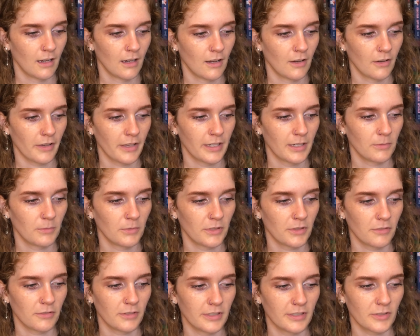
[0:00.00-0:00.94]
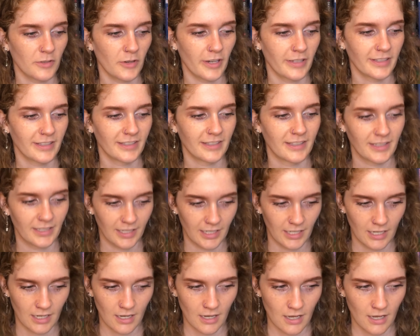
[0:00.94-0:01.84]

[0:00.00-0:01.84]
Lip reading: Okay, number 3 is Crescent City.